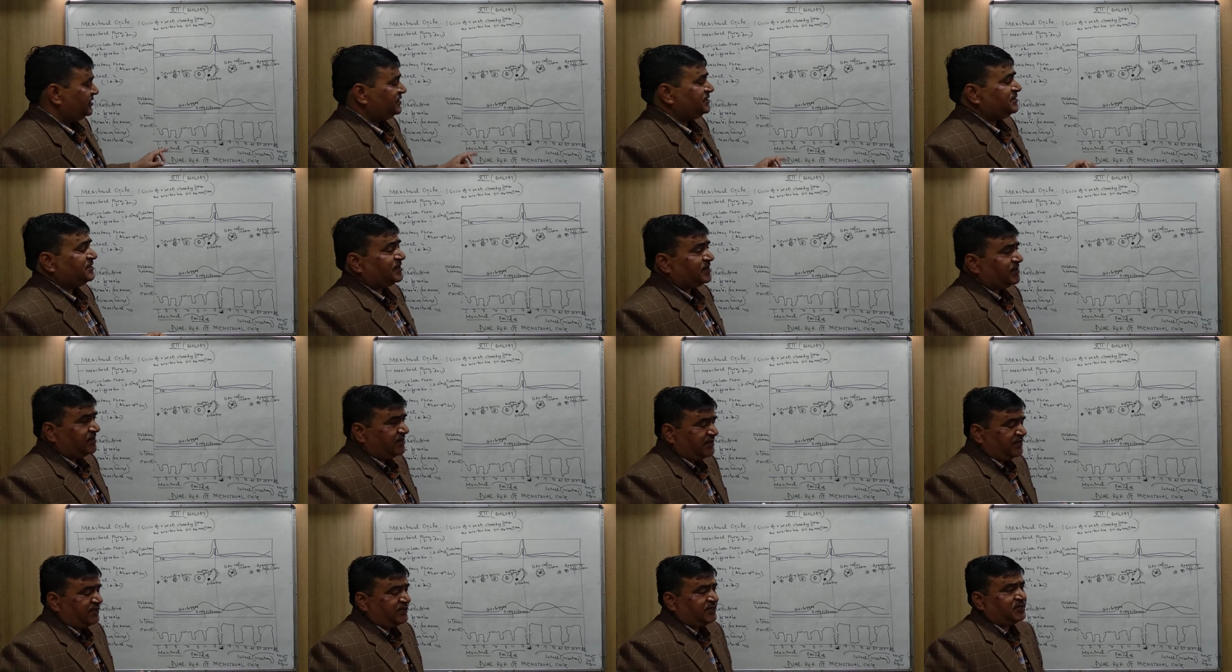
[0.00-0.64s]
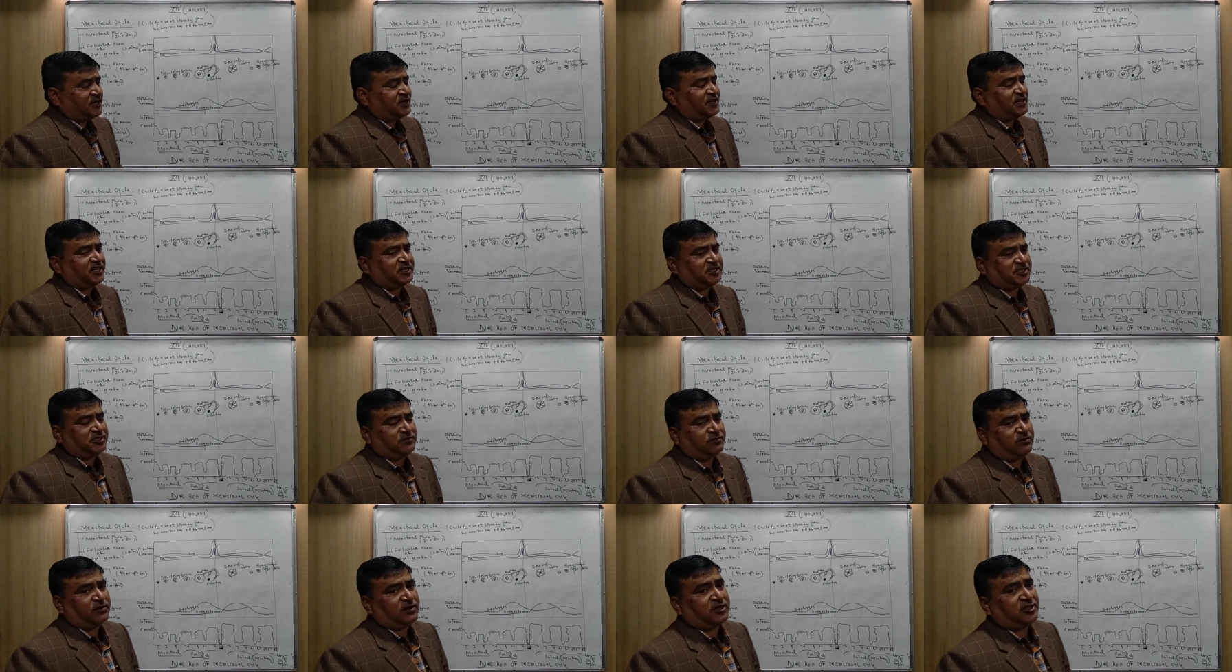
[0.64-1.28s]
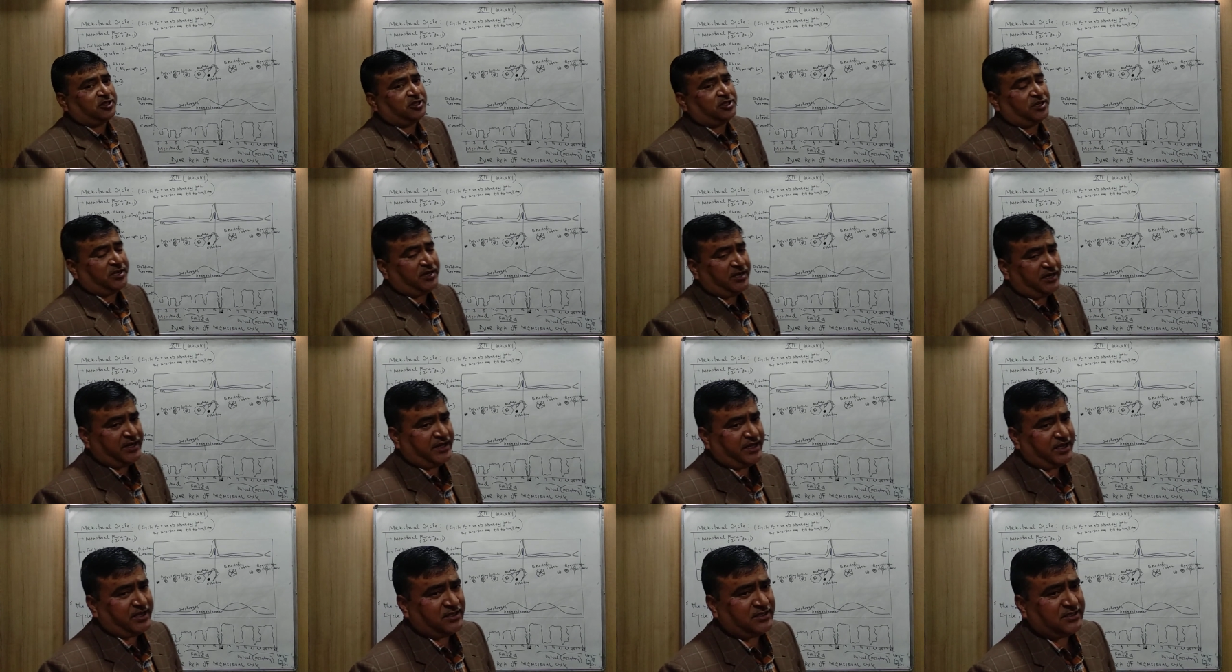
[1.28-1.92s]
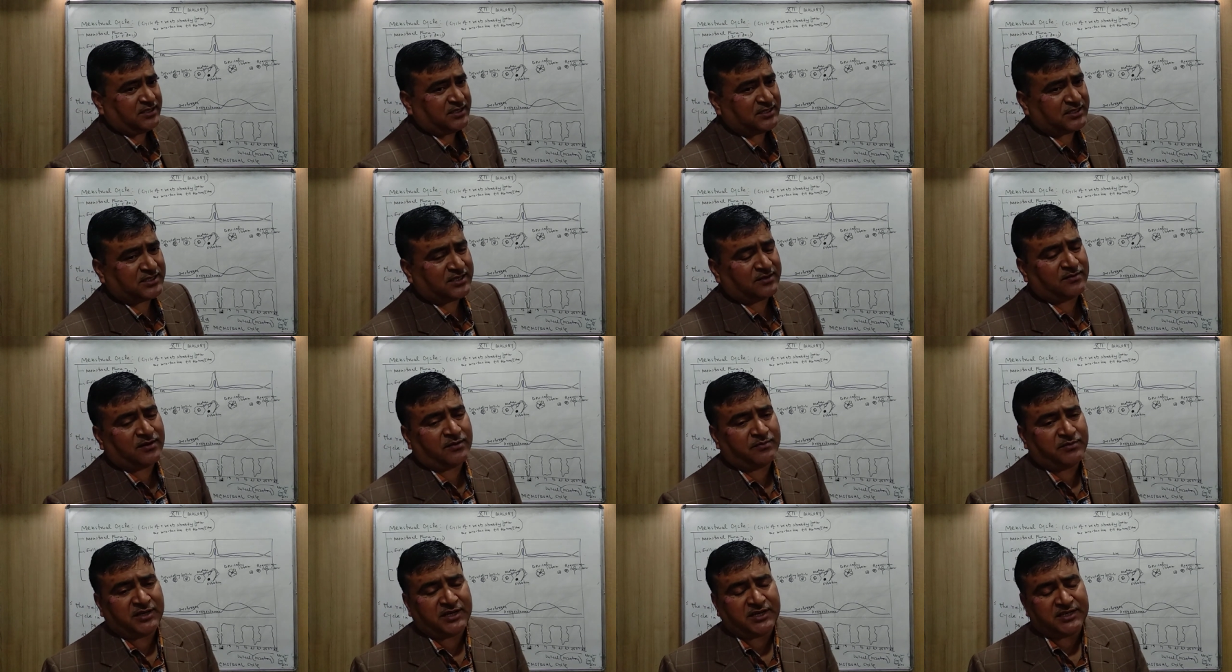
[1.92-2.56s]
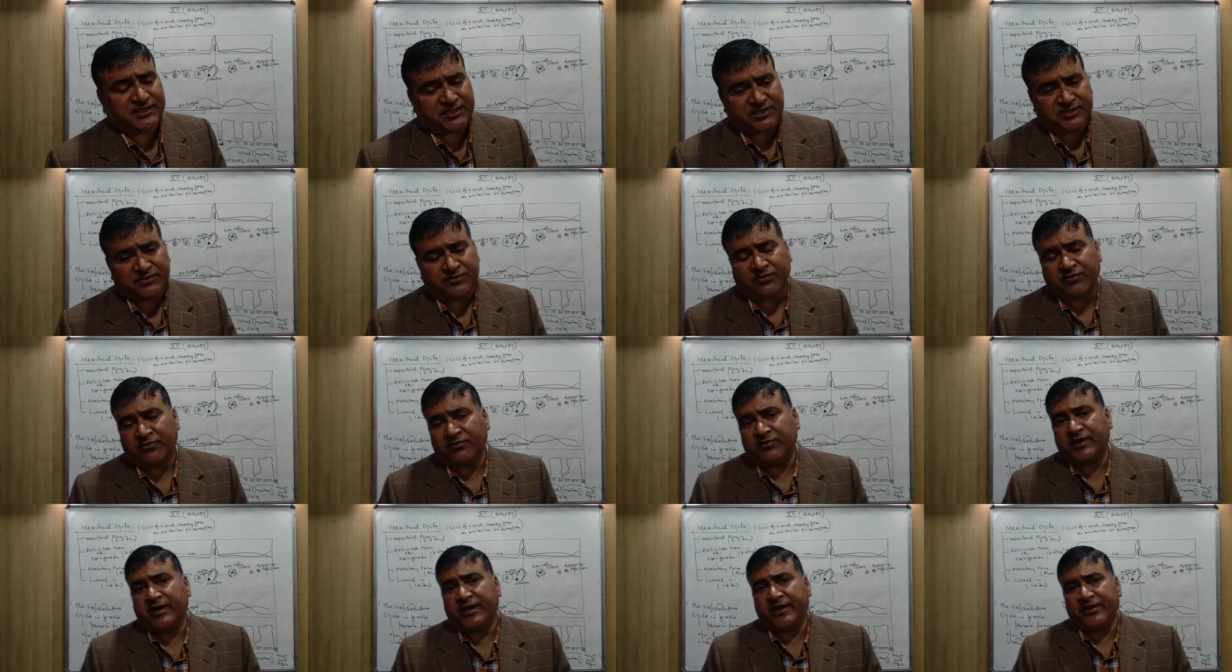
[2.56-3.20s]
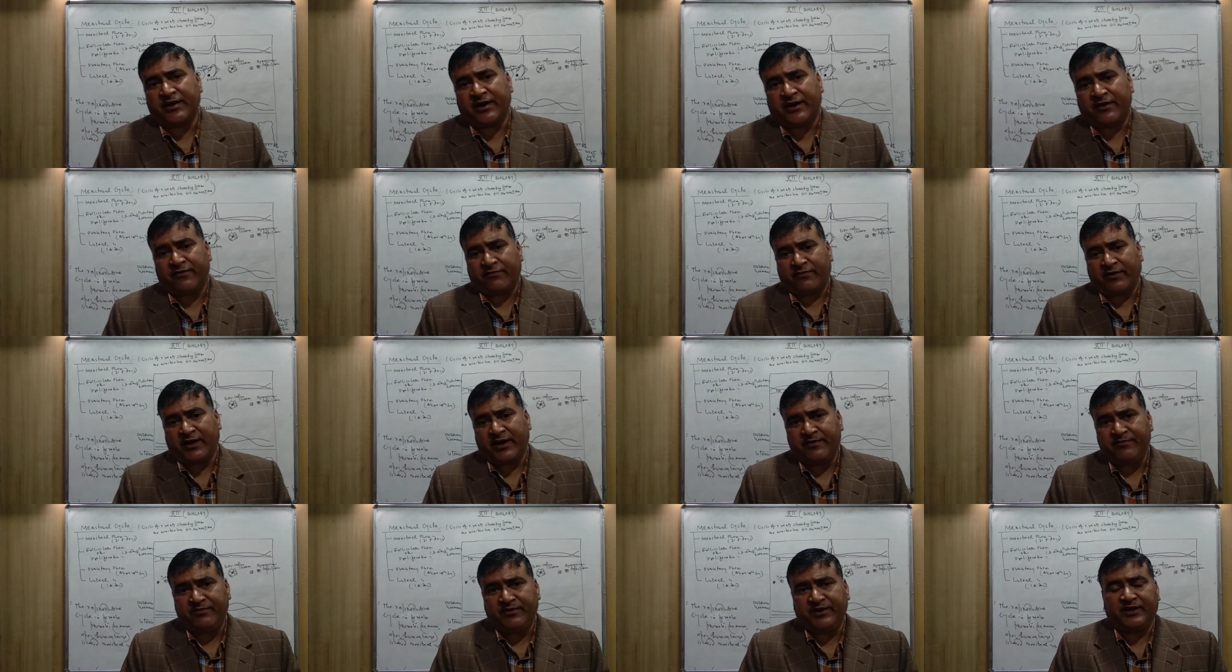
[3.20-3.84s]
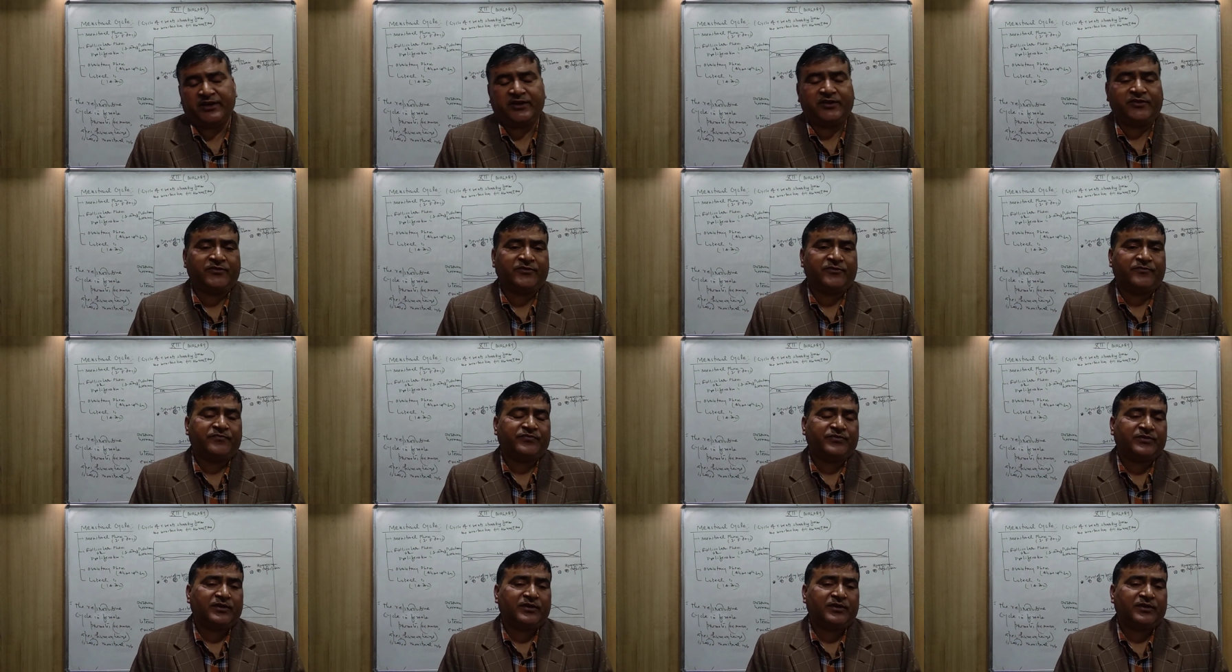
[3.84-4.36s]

Generally it lasts for 3 days, in some of the cases 4 days or 5 days.